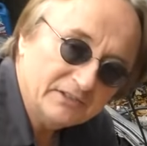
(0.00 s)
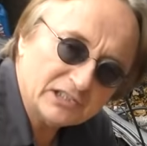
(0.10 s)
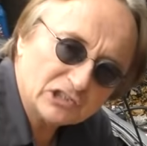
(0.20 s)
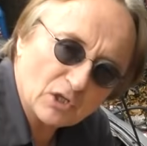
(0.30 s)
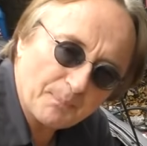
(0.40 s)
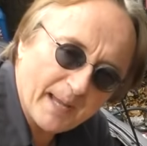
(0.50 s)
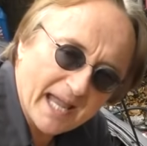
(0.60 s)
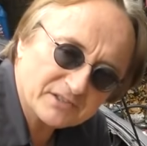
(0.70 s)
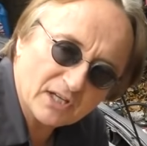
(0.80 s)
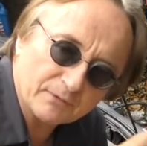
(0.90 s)
these little
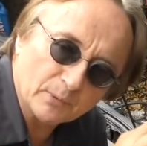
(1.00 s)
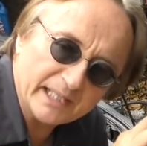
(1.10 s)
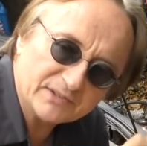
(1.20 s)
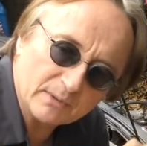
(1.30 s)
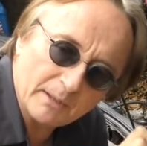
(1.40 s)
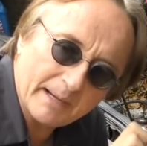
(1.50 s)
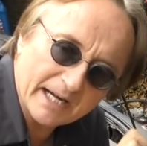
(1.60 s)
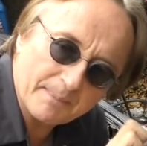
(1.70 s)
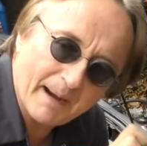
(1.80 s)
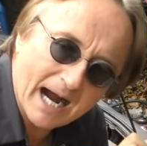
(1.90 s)
packs have a reasonable
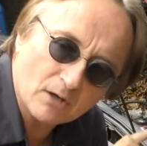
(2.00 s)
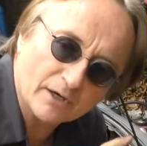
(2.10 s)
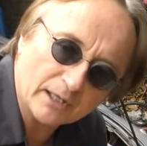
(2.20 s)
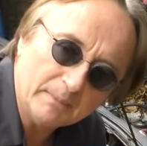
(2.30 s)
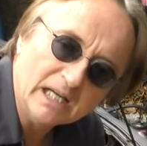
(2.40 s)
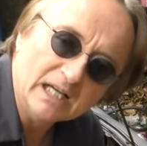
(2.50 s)
amount of power in them.